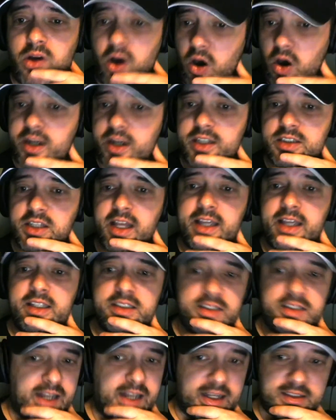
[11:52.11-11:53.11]
Honestly,
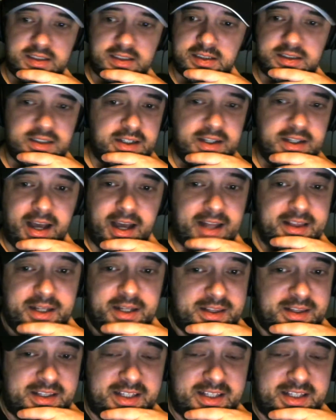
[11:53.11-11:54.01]
so and